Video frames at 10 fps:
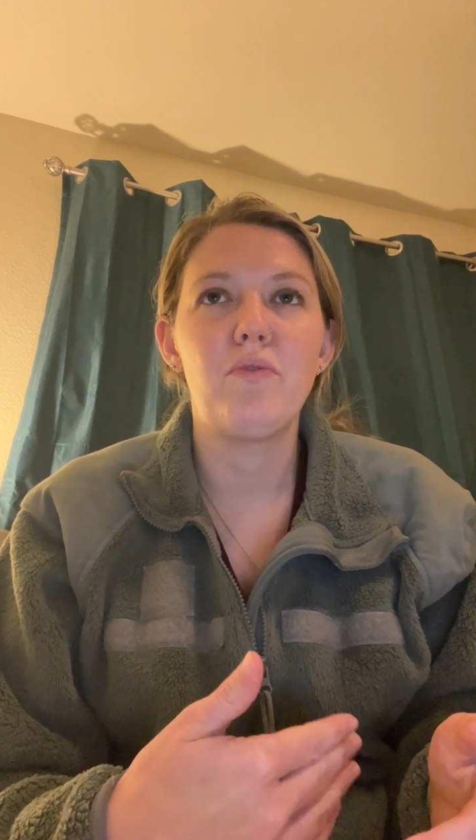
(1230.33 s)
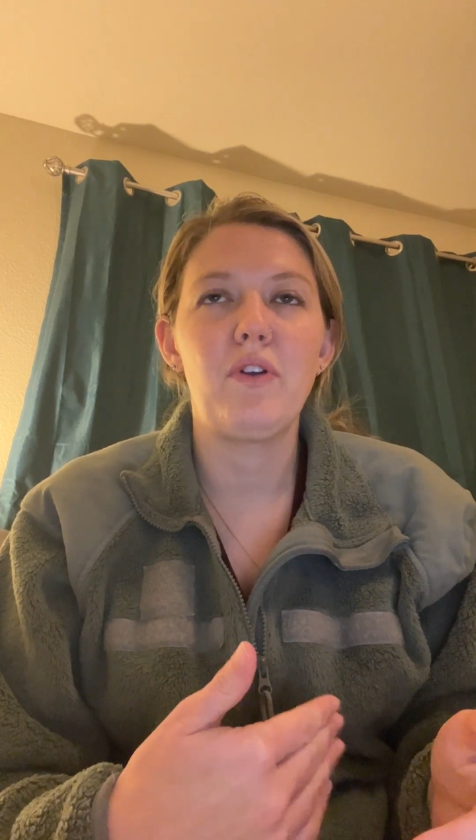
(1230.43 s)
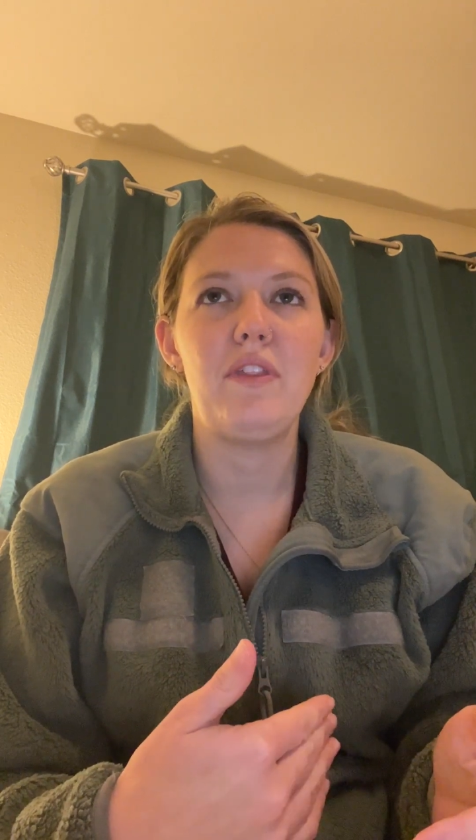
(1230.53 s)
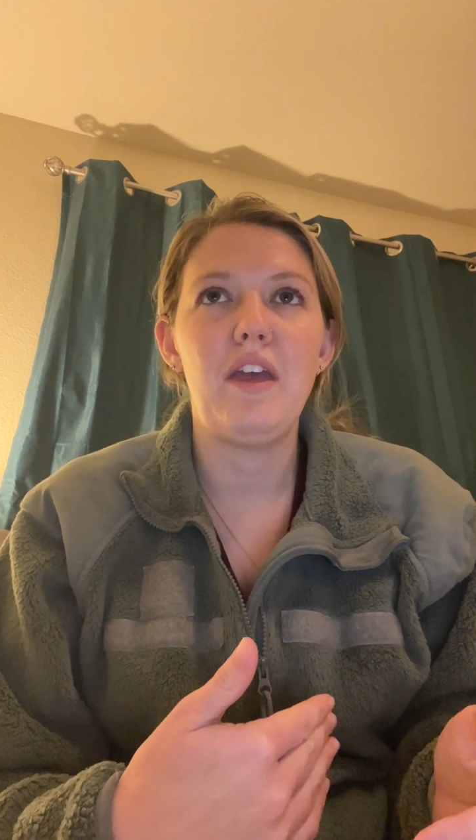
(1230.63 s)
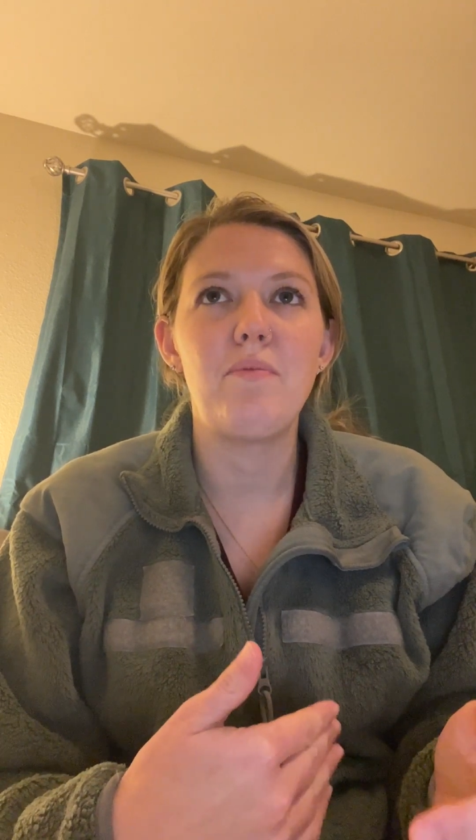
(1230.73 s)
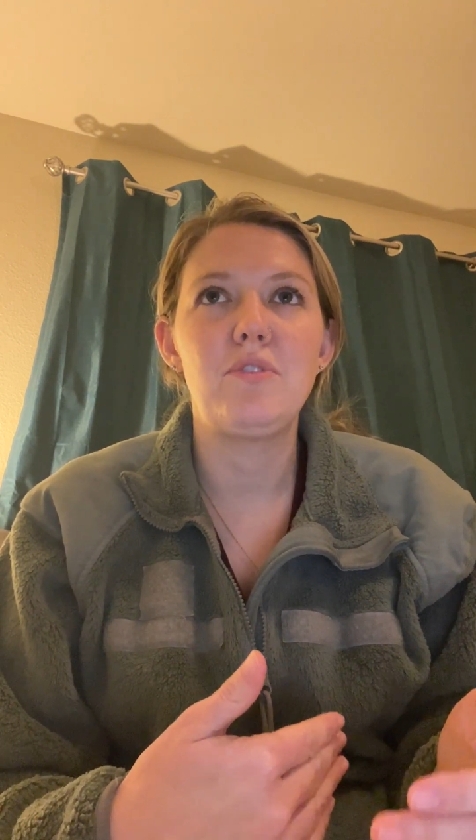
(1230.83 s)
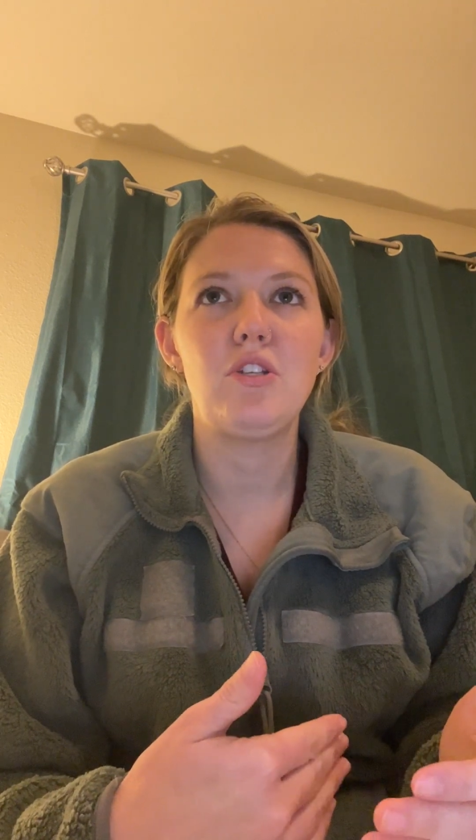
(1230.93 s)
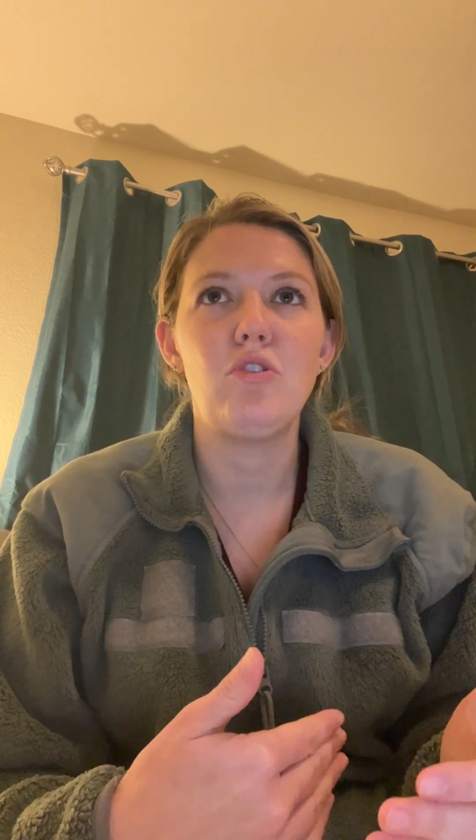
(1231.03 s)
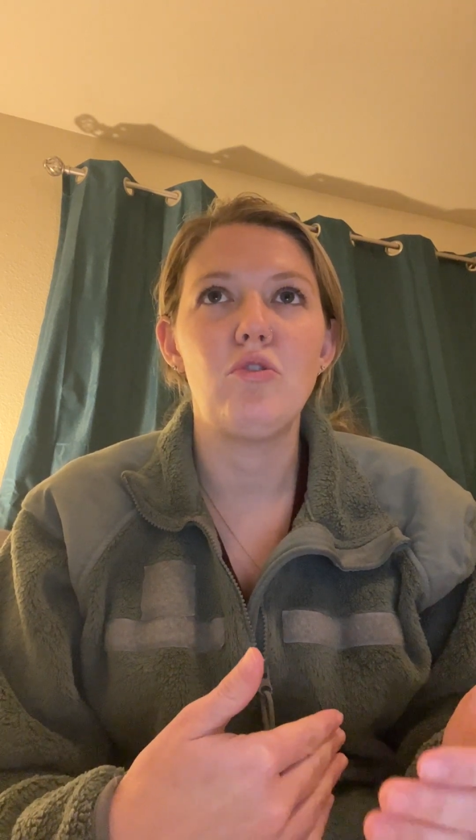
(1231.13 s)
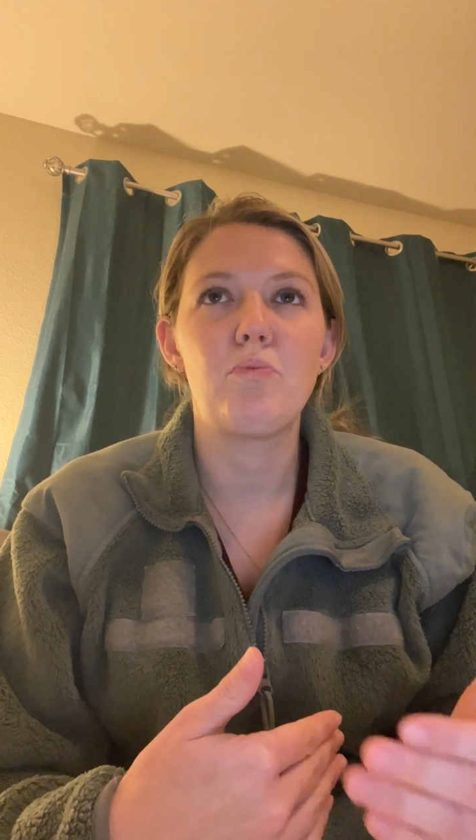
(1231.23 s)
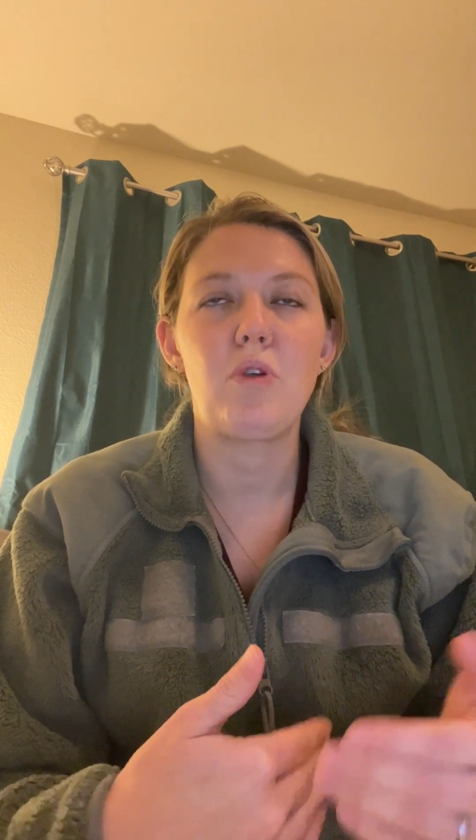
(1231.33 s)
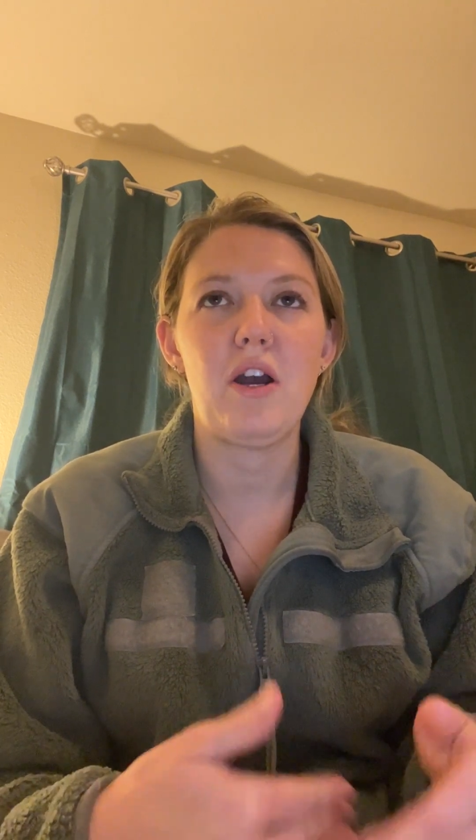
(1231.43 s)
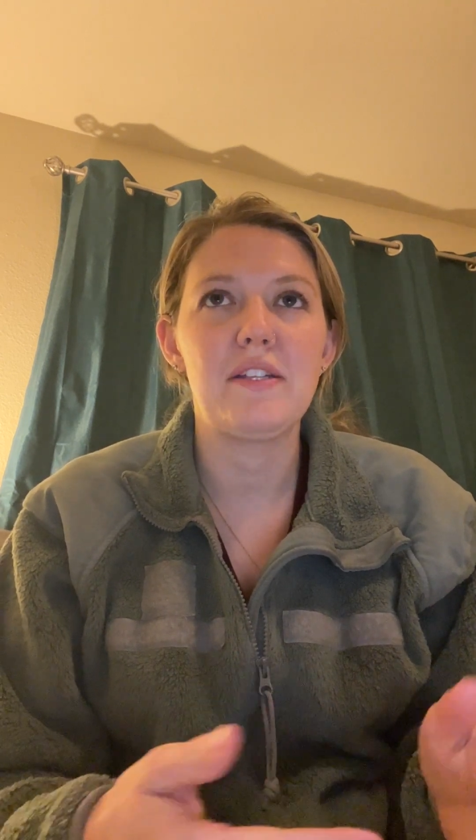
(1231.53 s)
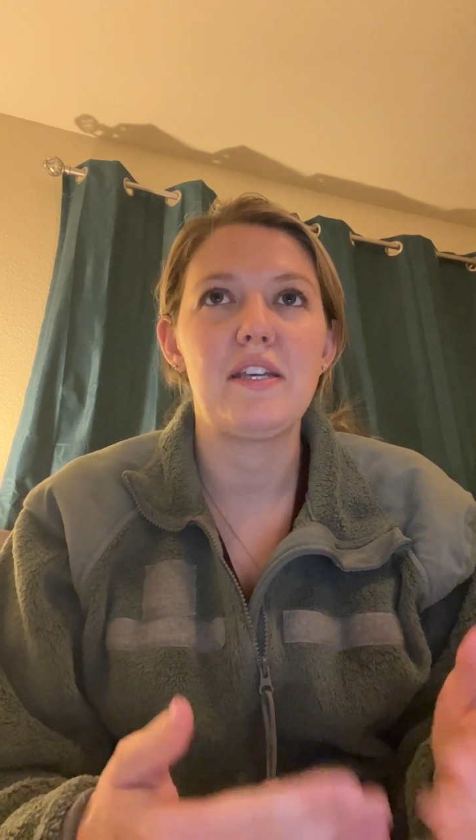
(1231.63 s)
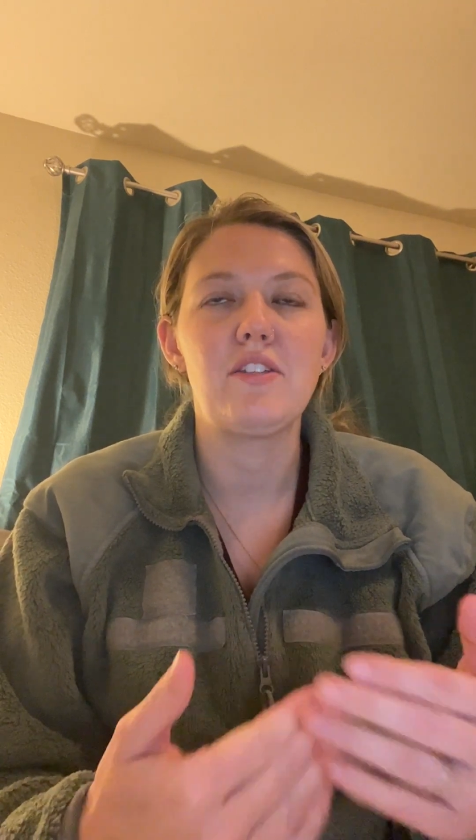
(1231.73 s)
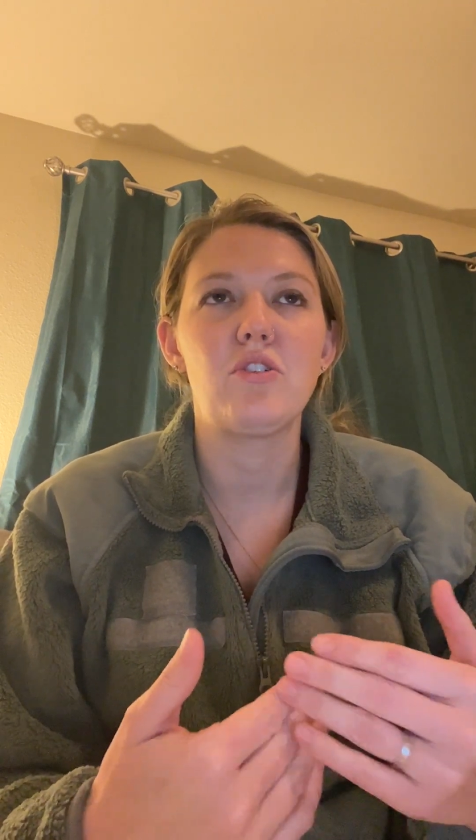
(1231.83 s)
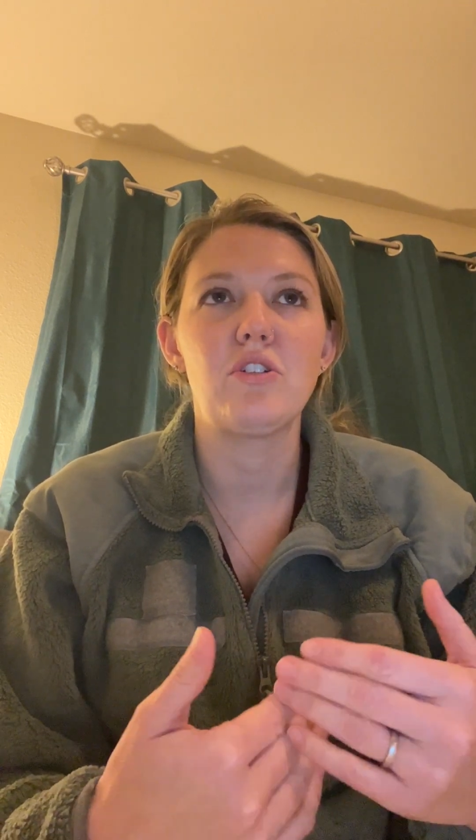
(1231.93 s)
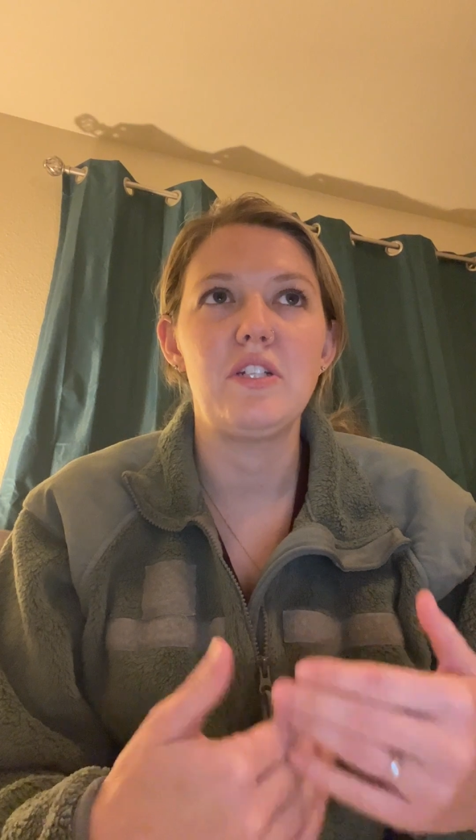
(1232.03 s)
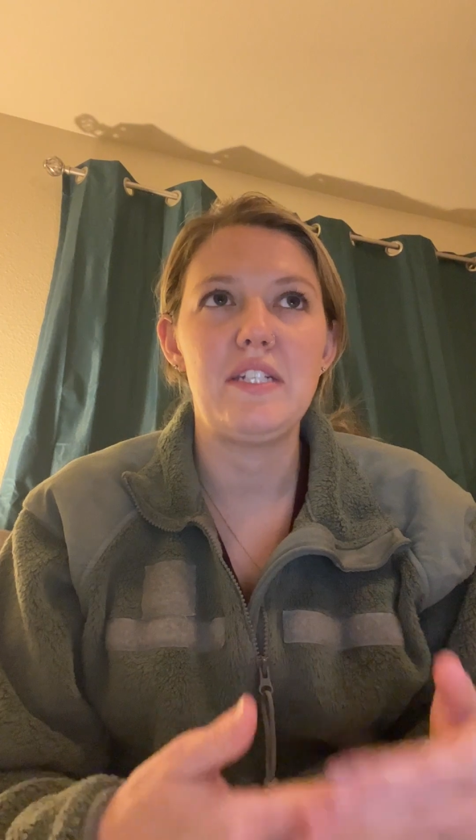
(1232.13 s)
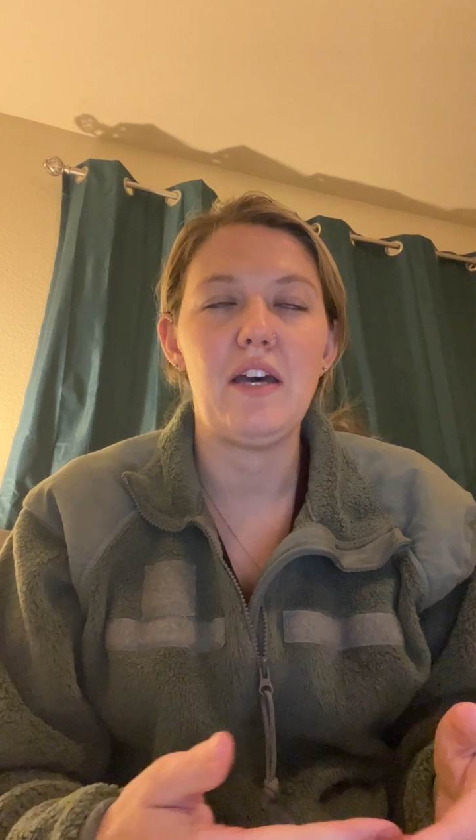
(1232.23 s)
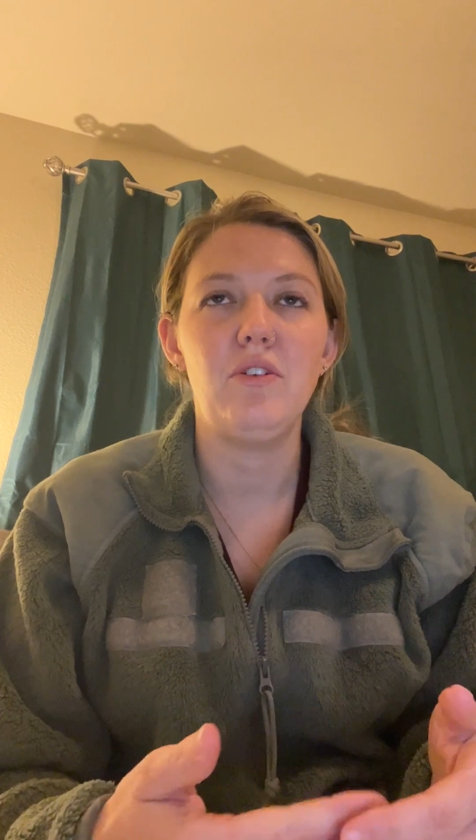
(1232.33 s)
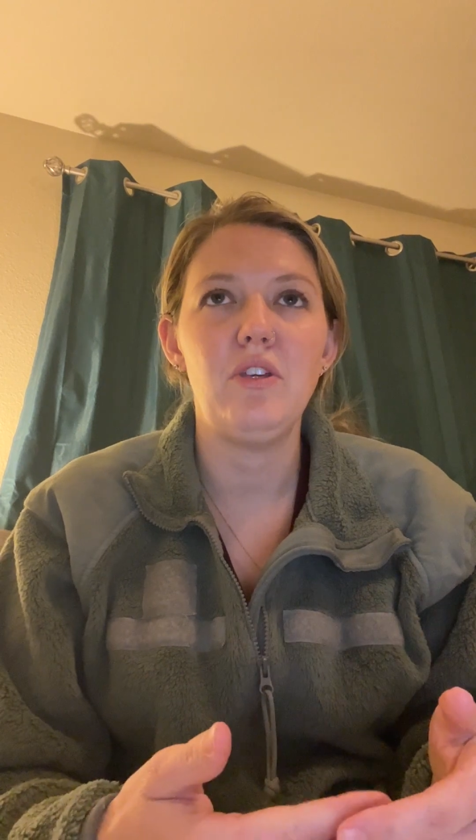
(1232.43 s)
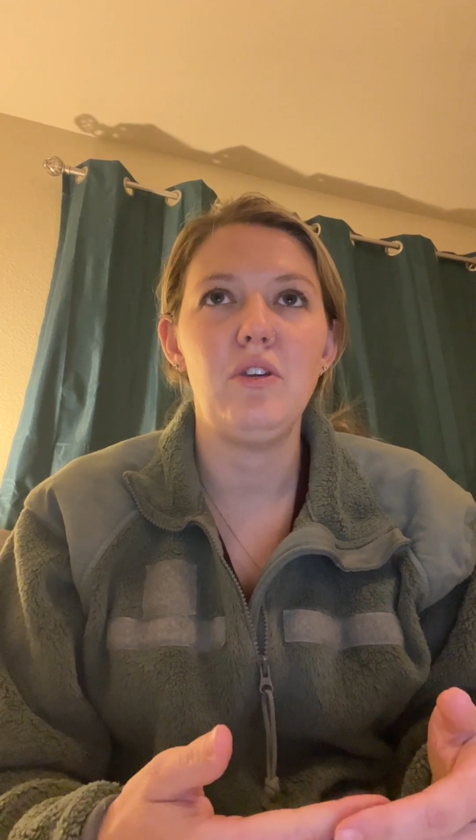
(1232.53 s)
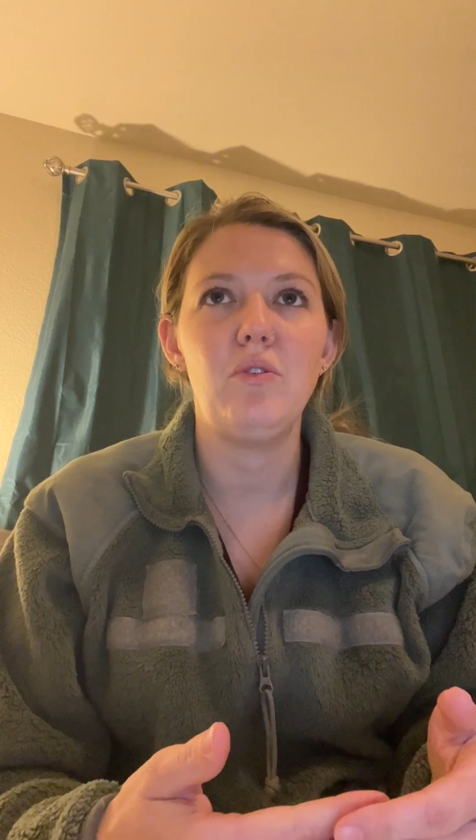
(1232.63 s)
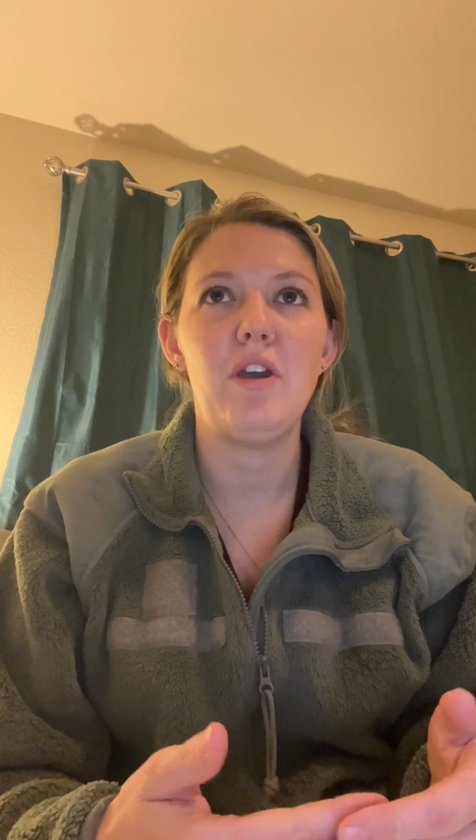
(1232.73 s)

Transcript: for them to process or to tell you.